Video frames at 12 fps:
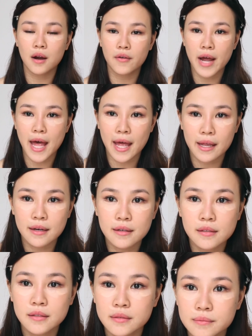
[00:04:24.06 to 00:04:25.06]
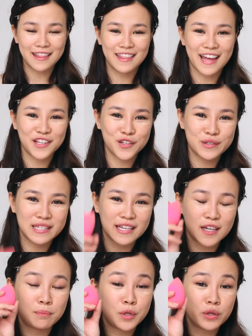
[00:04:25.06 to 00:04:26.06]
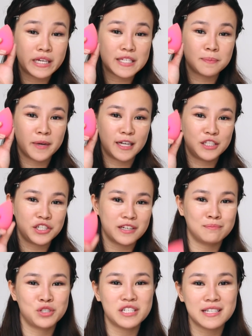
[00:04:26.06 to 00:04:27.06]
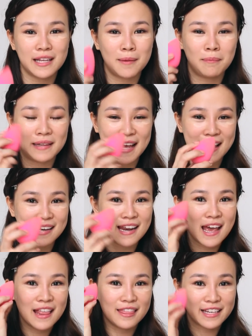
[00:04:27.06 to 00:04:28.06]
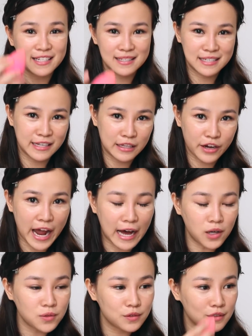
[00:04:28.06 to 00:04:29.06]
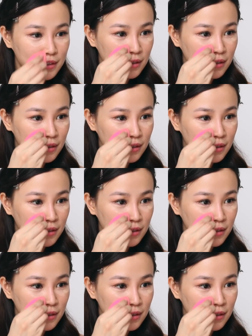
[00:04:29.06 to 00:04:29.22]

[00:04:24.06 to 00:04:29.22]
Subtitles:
Alright. And then using a beauty sponge, I'm just gonna blend the concealer out.